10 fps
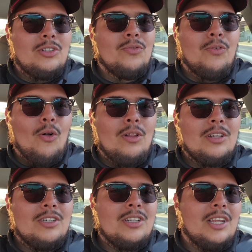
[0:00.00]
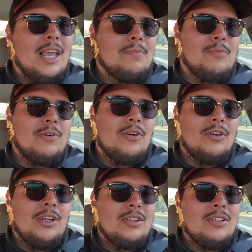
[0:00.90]
its fullest
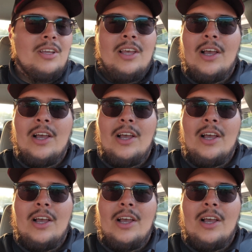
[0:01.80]
capabilities